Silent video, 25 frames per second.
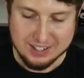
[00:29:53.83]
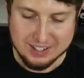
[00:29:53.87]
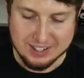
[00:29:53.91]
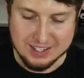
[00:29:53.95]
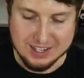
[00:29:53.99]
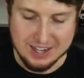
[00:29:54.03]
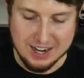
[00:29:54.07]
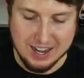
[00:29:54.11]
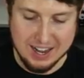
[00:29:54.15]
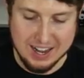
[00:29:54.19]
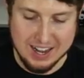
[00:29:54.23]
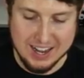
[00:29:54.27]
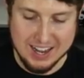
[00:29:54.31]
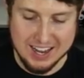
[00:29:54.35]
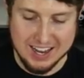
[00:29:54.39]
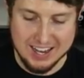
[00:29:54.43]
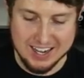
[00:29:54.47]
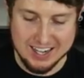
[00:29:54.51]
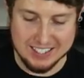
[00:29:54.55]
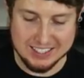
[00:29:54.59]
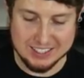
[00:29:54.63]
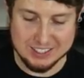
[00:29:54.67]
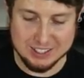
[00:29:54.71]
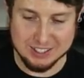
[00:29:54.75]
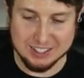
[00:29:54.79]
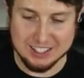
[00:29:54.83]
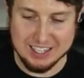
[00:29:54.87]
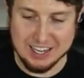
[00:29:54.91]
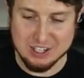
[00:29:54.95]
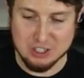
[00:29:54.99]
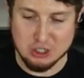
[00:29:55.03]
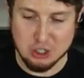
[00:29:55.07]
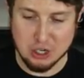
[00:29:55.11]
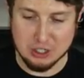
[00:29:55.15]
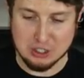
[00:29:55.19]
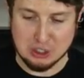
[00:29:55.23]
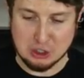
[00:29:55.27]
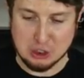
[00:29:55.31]
Nice. Look at
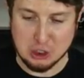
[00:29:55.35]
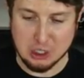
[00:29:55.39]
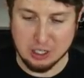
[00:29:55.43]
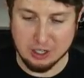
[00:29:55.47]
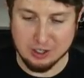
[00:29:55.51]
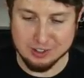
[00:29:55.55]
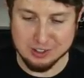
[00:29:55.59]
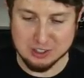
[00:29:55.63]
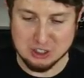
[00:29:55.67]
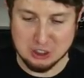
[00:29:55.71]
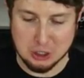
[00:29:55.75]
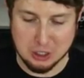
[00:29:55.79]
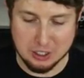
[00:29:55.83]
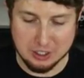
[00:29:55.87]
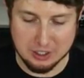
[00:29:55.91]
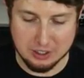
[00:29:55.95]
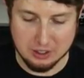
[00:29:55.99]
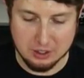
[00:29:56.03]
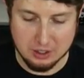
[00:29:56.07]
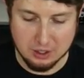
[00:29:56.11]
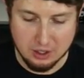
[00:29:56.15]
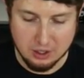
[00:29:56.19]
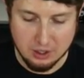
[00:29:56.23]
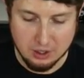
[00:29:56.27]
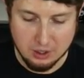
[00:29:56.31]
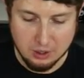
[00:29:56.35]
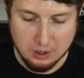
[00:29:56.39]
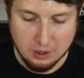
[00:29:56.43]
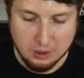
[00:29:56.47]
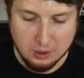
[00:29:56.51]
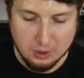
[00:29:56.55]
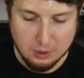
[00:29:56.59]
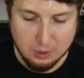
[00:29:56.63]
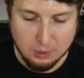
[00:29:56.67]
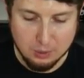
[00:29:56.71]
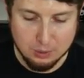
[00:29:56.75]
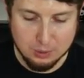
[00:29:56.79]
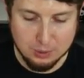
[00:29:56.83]
that Dark Charizard.
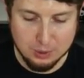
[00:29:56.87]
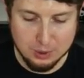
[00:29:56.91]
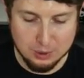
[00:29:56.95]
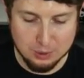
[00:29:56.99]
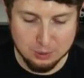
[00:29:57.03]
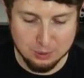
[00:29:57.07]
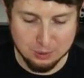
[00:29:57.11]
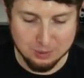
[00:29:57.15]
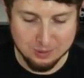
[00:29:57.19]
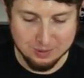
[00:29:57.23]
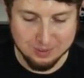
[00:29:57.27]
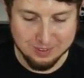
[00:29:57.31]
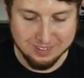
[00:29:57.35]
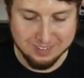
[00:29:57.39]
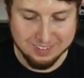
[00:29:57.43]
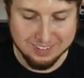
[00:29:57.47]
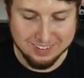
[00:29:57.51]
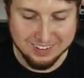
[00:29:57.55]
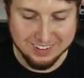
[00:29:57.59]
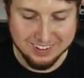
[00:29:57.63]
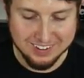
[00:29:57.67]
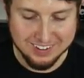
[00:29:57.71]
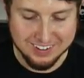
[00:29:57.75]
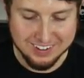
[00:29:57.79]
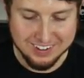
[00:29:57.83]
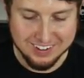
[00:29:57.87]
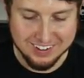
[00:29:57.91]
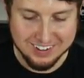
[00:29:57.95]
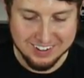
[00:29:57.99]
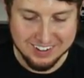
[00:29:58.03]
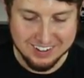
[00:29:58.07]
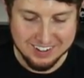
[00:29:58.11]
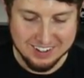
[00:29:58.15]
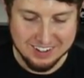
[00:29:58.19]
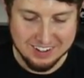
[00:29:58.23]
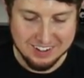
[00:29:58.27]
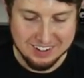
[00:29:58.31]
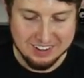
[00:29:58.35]
Woo.
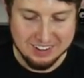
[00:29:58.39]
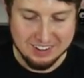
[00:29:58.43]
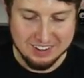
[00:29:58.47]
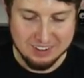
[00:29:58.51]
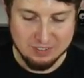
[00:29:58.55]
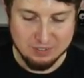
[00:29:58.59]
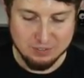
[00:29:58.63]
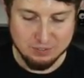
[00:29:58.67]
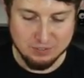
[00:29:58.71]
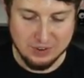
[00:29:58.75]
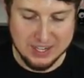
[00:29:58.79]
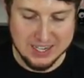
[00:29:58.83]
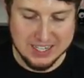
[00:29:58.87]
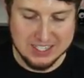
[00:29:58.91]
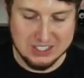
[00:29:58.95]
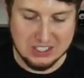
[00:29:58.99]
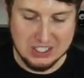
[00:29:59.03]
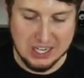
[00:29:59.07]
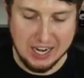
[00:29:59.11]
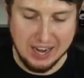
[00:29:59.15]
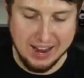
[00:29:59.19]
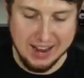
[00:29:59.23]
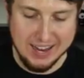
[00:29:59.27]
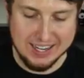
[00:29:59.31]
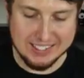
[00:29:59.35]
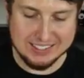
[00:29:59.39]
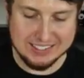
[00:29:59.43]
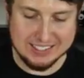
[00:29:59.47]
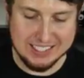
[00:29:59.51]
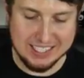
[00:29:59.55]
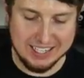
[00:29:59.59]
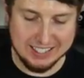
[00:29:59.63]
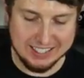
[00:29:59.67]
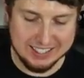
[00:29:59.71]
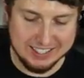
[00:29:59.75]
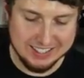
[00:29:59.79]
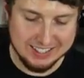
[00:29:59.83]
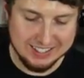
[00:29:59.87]

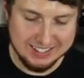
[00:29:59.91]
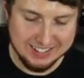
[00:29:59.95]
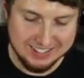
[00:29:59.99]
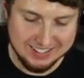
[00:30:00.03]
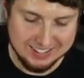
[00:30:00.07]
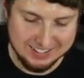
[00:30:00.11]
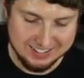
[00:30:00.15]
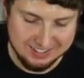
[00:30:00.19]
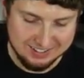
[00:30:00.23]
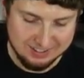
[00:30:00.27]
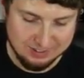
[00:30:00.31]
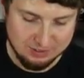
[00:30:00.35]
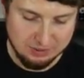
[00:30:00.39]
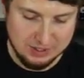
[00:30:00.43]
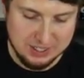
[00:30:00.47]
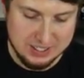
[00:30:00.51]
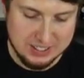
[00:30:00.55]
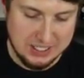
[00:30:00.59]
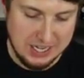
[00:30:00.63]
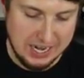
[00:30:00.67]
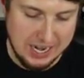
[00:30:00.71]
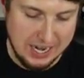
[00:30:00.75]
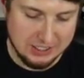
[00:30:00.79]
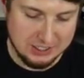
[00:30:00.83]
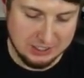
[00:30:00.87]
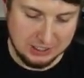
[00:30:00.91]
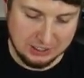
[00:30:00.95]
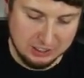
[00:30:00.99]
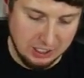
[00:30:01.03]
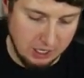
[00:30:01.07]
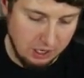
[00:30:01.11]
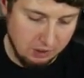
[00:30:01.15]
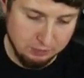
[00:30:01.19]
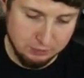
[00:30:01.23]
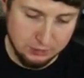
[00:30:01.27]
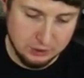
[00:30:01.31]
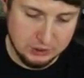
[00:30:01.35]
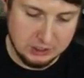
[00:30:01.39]
Fantastic. Fantastic.
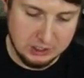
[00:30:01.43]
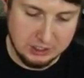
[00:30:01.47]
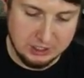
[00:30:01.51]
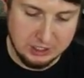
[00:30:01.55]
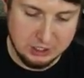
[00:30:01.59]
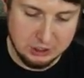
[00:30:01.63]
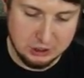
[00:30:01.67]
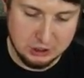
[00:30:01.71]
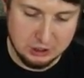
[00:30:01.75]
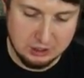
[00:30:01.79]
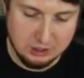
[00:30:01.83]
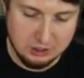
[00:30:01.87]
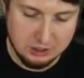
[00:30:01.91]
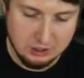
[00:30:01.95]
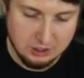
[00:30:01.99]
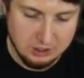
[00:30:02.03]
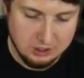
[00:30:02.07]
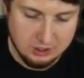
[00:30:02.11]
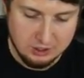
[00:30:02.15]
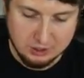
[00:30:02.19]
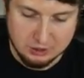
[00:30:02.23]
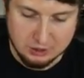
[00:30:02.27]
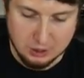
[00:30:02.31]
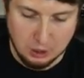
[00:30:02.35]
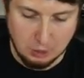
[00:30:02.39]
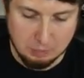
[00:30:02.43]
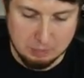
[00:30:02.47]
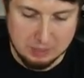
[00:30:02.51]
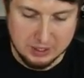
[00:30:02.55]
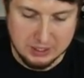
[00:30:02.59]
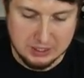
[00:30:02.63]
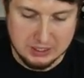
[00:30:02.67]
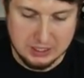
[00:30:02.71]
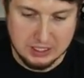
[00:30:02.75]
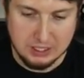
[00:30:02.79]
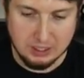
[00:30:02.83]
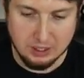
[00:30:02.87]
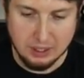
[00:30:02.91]
Not first edition. No
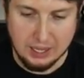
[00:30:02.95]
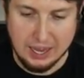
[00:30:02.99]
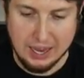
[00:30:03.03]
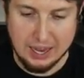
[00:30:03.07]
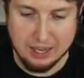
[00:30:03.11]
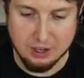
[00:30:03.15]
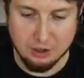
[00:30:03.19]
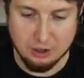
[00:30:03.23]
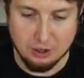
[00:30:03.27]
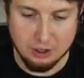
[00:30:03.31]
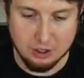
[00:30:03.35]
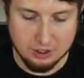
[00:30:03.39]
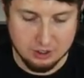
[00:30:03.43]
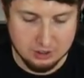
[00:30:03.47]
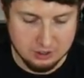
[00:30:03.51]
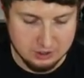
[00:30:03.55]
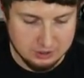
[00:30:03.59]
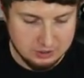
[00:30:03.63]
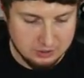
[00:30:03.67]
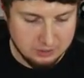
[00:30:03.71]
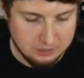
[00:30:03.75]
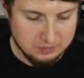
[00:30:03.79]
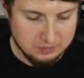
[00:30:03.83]
big deal at all.